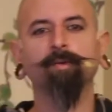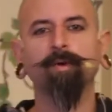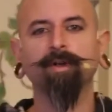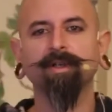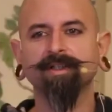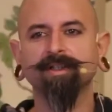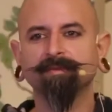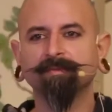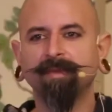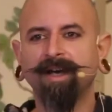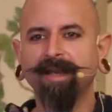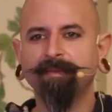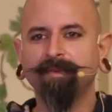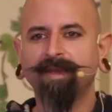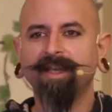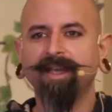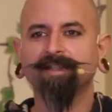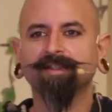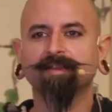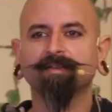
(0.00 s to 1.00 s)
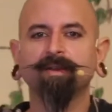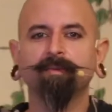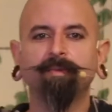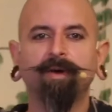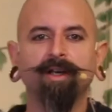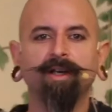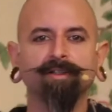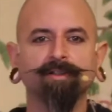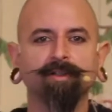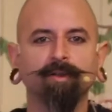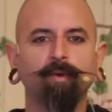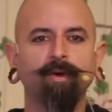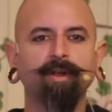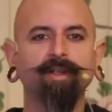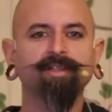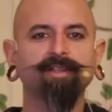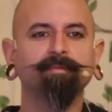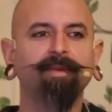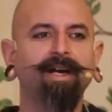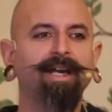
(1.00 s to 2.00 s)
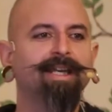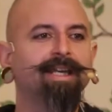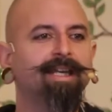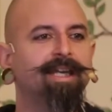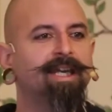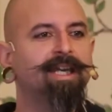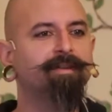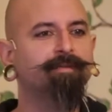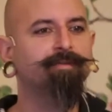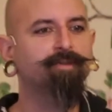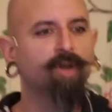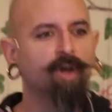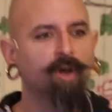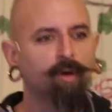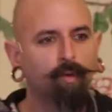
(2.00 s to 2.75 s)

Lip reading: What is my piece of the puzzle? What is my gift?